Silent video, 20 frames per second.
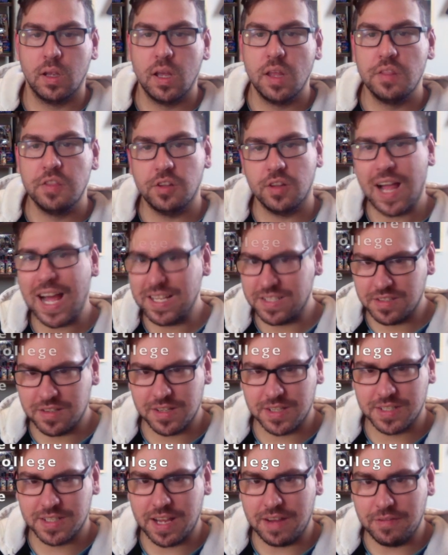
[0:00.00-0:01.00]
The last of the
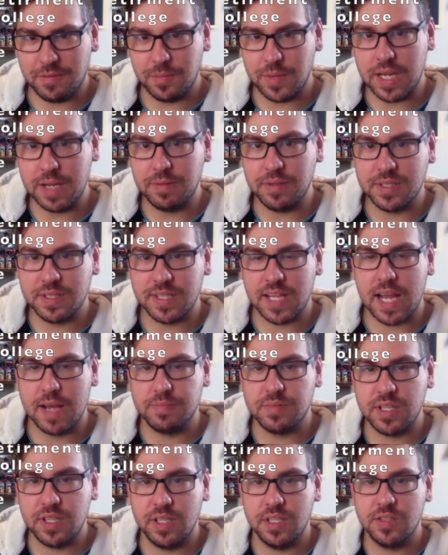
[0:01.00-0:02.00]
7 baby
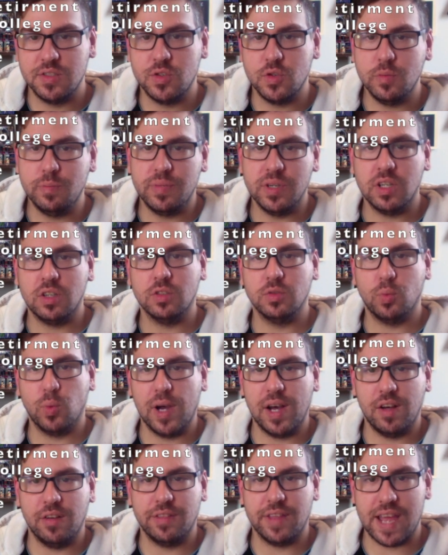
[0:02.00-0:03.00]
steps is to build
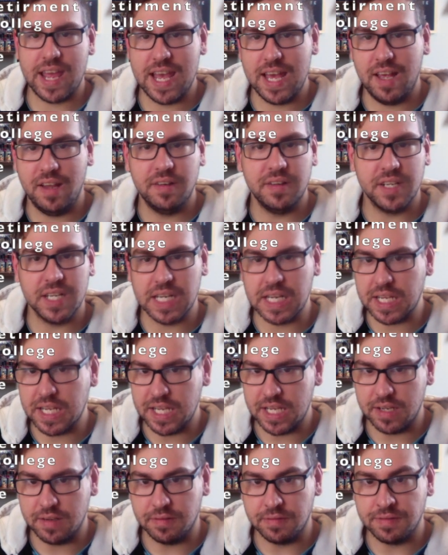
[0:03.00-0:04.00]
wealth and
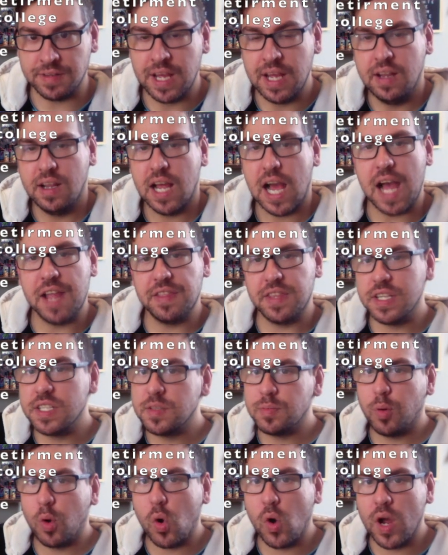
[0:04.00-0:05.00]
give. At this
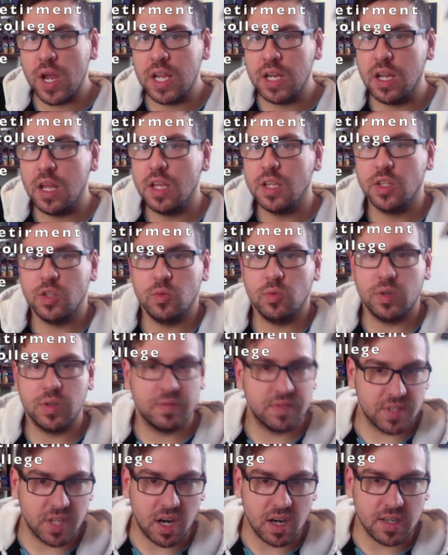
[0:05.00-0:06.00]
point, you would have
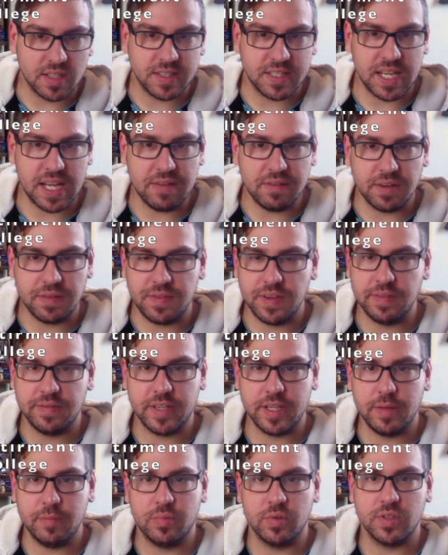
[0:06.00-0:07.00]
started saving
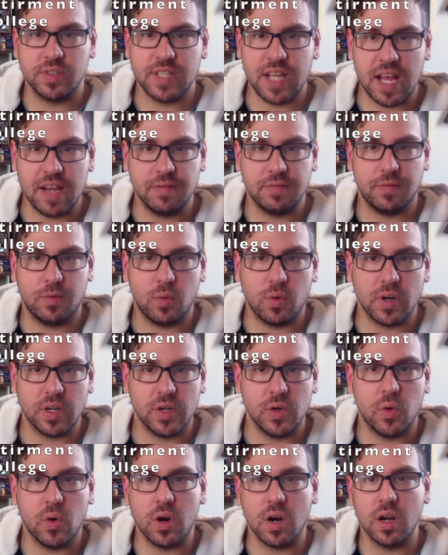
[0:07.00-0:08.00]
15% for
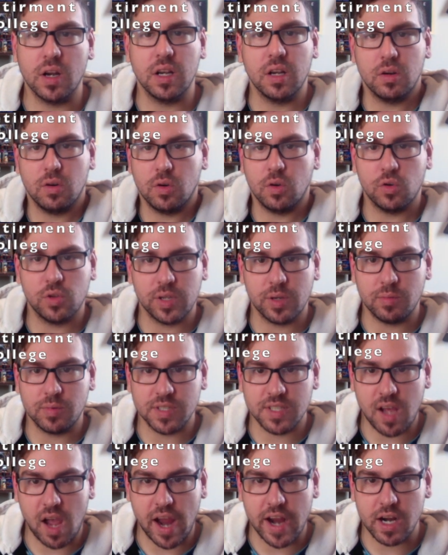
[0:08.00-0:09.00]
your early
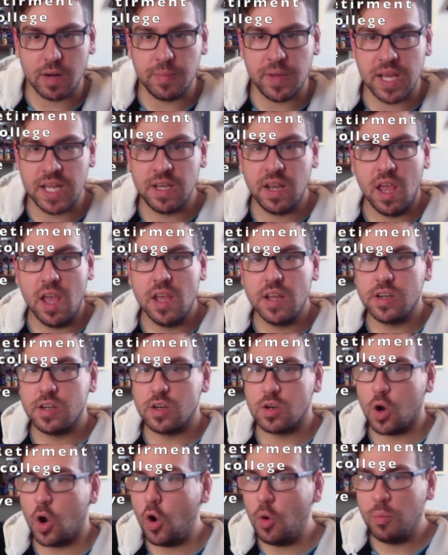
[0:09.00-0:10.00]
retirement, your
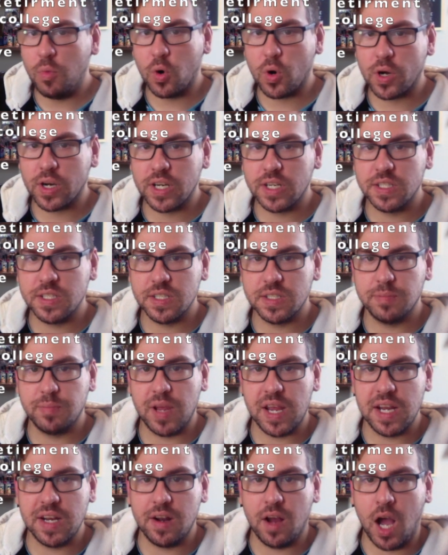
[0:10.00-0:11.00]
home mortgage is
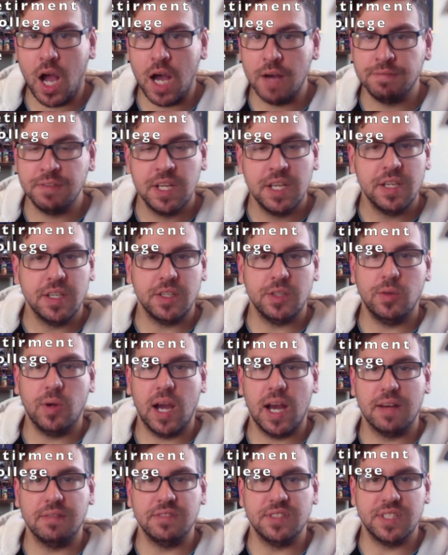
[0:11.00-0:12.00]
paid off, you
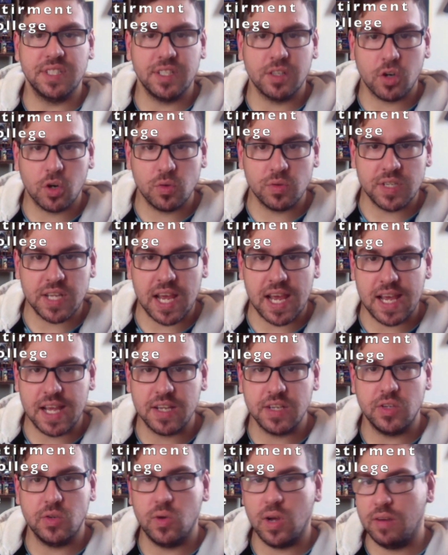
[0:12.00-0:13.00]
have 0 debt,
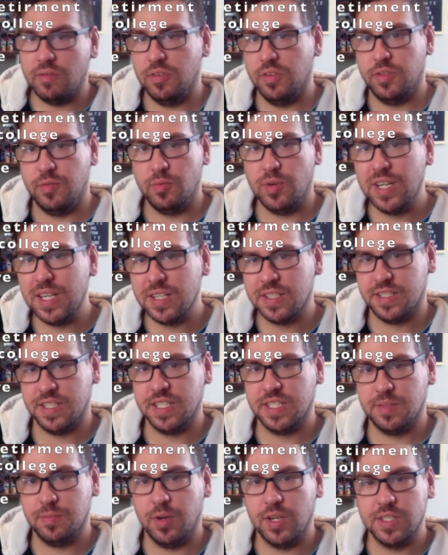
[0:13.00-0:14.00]
you have a 3 to
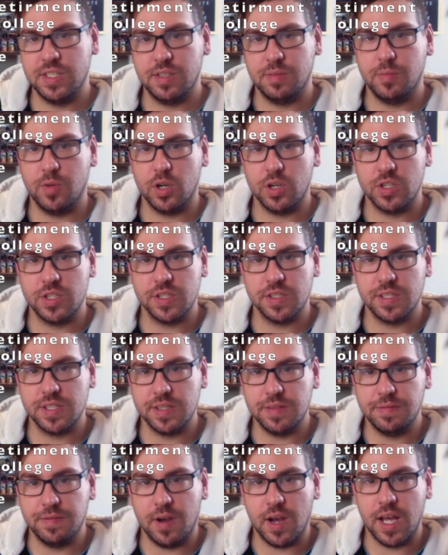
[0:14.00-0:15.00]
6 months emergency
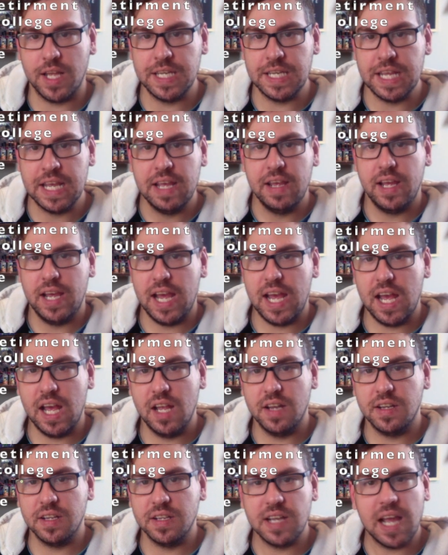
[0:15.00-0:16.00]
fund,
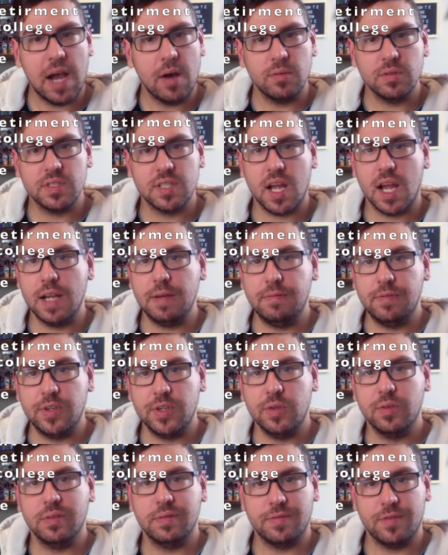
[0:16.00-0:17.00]
and now it's time for
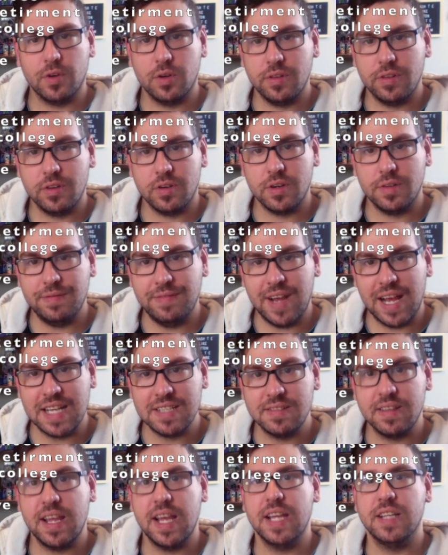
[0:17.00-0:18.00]
you to further
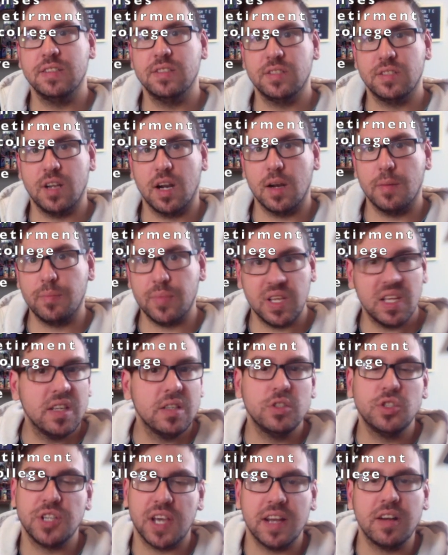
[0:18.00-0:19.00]
invest and start being
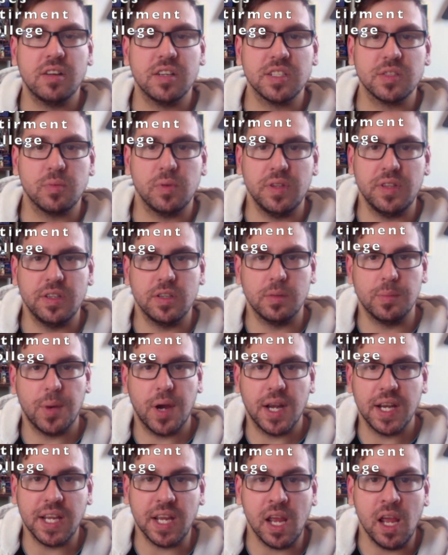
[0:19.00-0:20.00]
generous with your
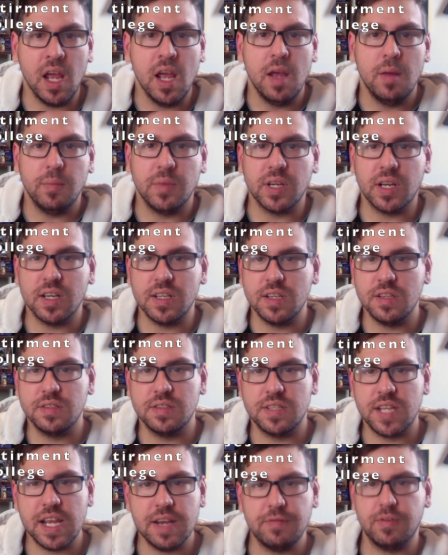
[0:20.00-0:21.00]
money. Because
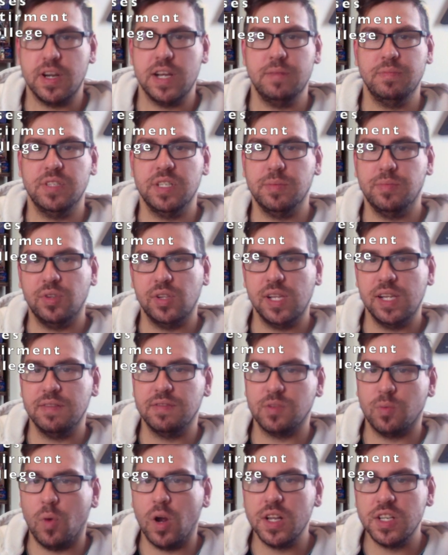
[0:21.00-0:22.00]
Dave Ramsey believes
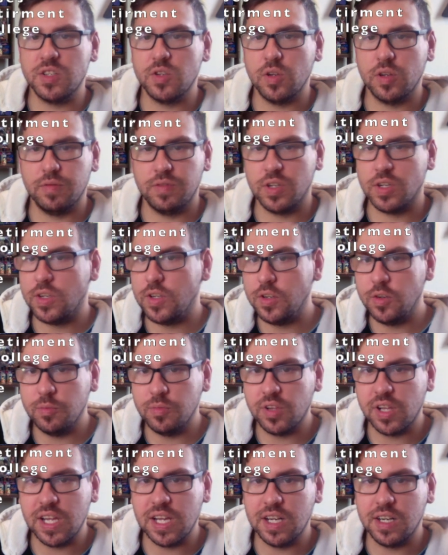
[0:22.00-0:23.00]
once you have
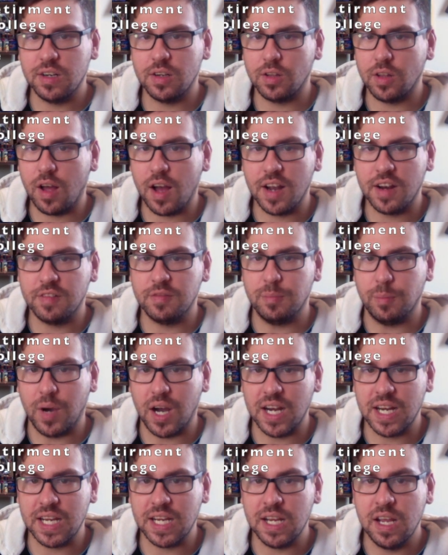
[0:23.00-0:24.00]
accumulated a lot of
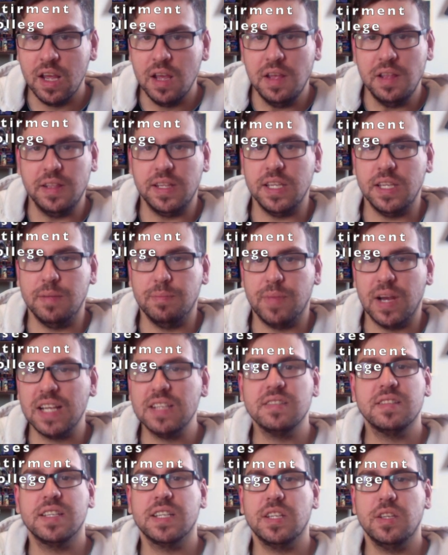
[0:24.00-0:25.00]
money, the
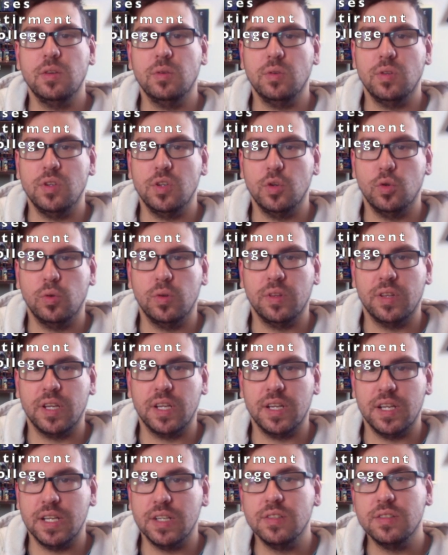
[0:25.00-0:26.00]
best thing you can do with
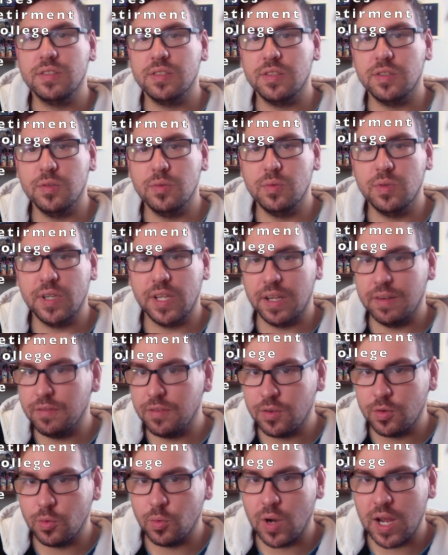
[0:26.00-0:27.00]
it is to give
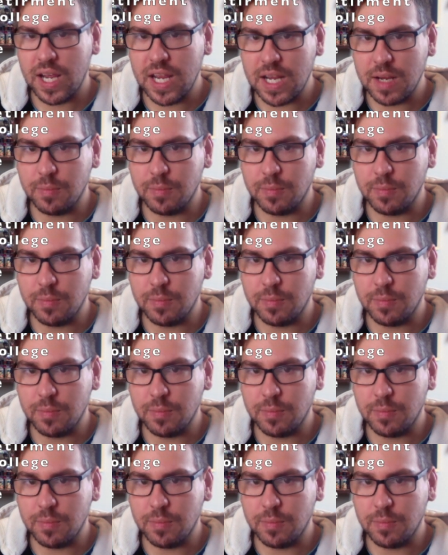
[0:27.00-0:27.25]
it away.